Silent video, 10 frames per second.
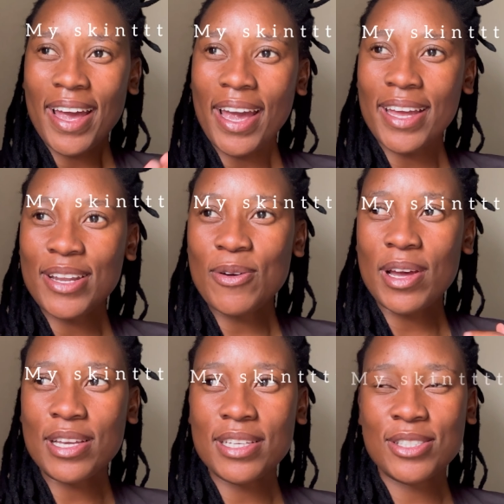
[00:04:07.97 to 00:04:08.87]

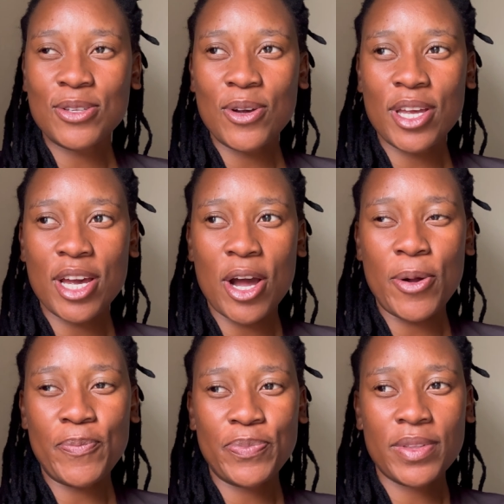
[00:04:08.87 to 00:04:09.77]
anyway, so yeah.
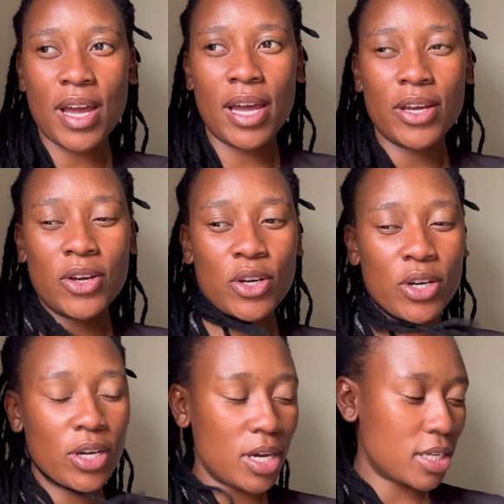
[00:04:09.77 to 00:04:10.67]
I
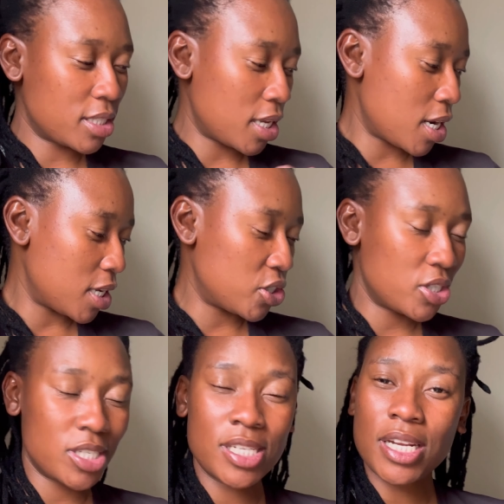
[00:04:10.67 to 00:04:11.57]
cooked and I
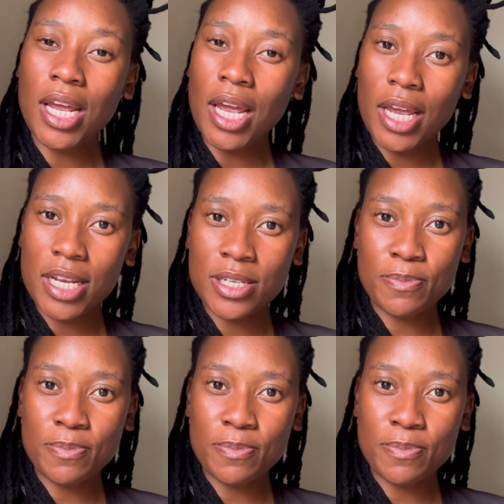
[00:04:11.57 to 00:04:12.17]
just ate.